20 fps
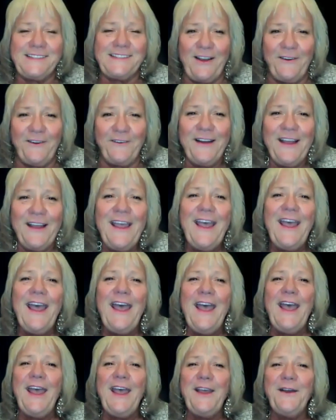so
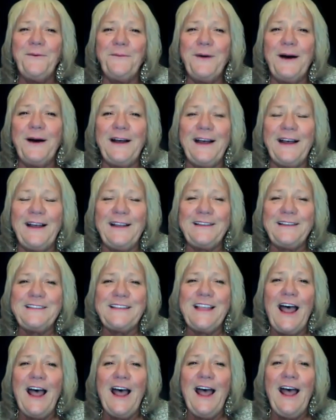it was
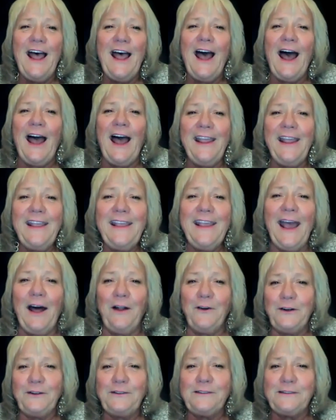I
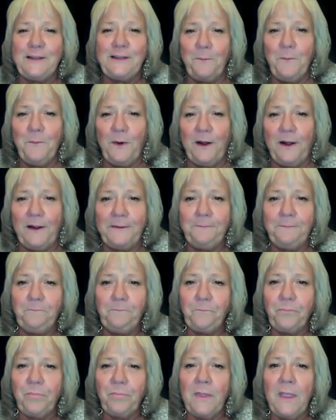encountered someone
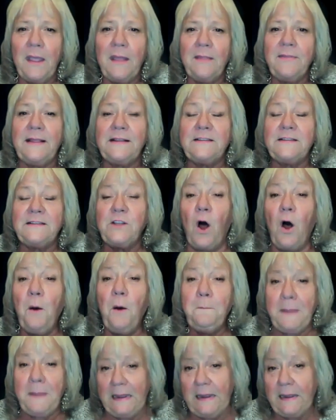that saw
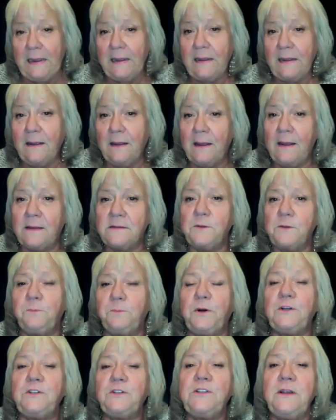me as a
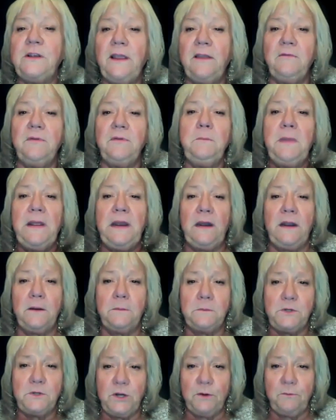person giving
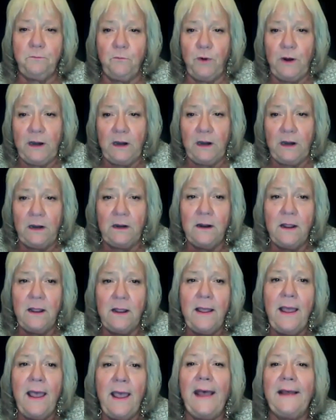mediumship reading
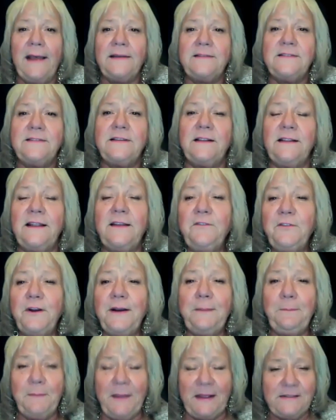as
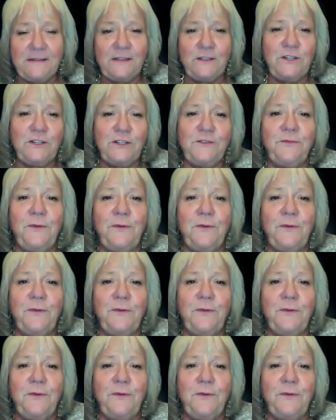delivering messages